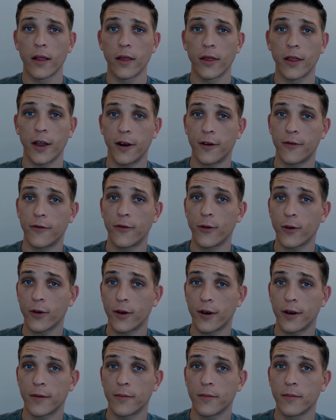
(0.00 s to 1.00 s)

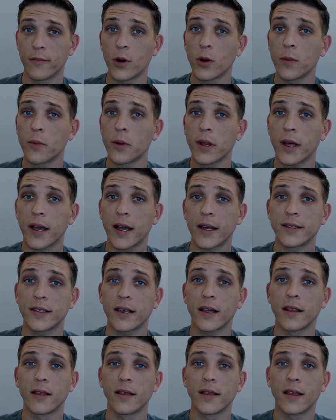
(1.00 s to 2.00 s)
Therefore, Mobile adds
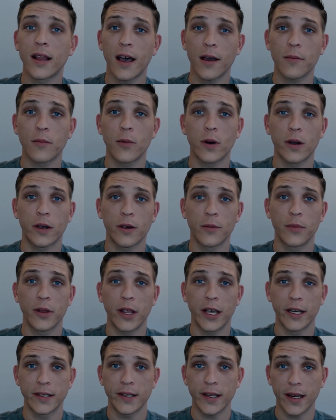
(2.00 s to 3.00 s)
a lot more
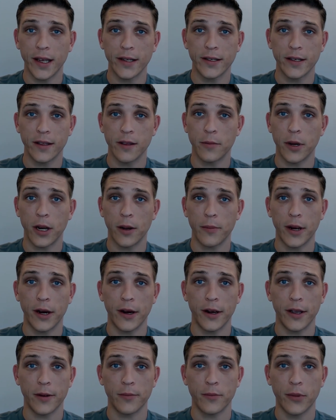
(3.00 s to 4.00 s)
complexity to the
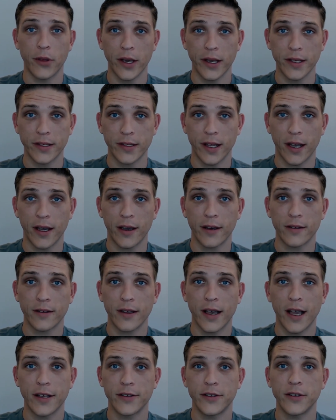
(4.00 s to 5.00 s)
Barbarian playstyle,
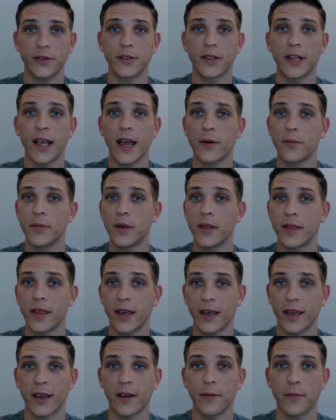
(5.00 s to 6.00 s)
as you'll now be
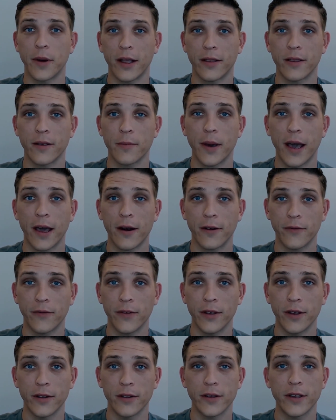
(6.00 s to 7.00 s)
thinking about the
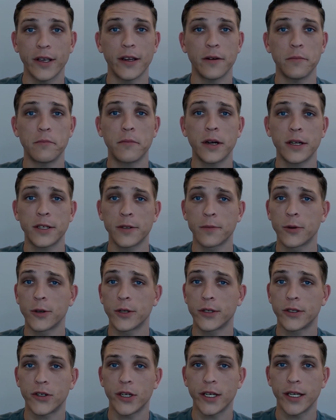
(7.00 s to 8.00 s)
battlefield in a much more
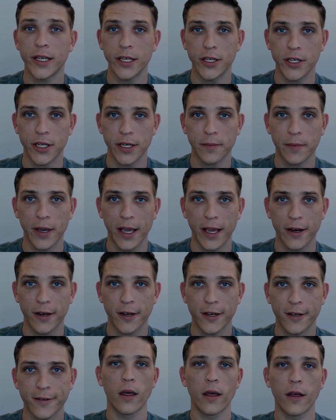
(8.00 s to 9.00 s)
strategic manner.
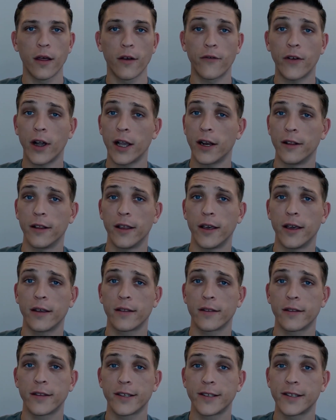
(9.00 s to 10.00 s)
Finally,
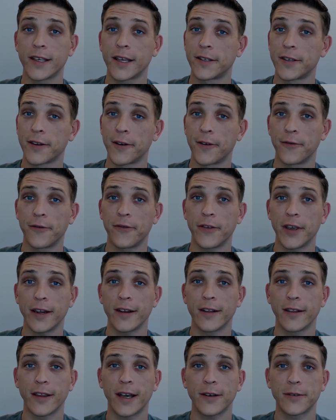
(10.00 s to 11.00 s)
the Sentinel feat
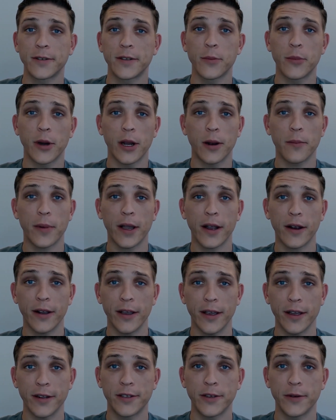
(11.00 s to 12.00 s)
allows the
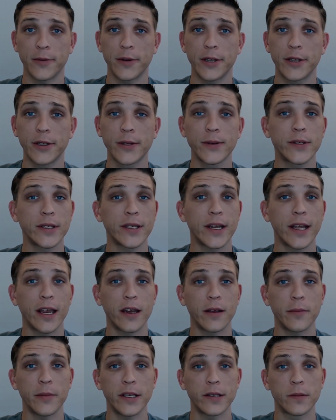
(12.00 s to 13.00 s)
Barbarian to reduce an
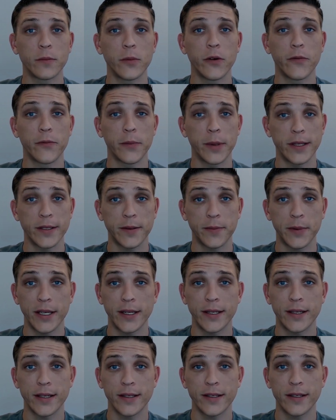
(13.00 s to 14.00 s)
enemy's movement
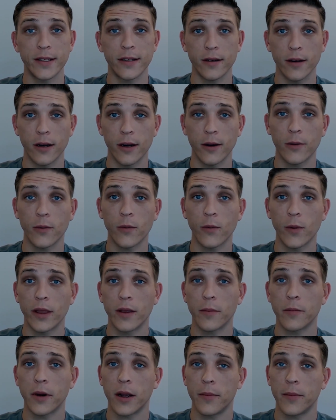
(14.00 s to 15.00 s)
speed to 0 when
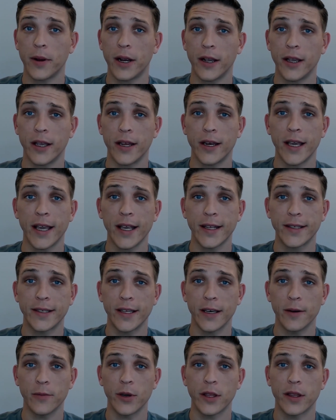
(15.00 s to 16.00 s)
the Barbarian hits
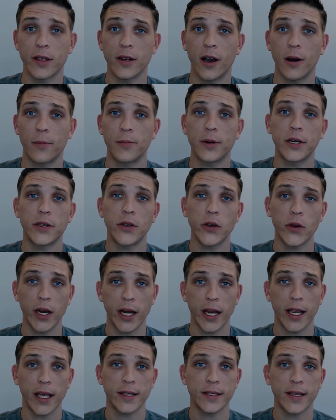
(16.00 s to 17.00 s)
them with an
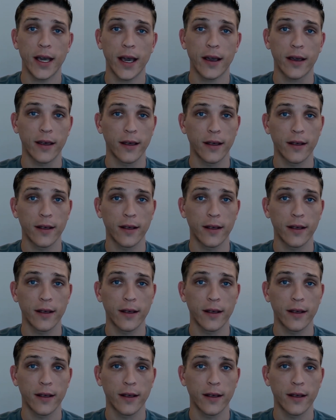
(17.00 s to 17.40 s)
opportunity attack.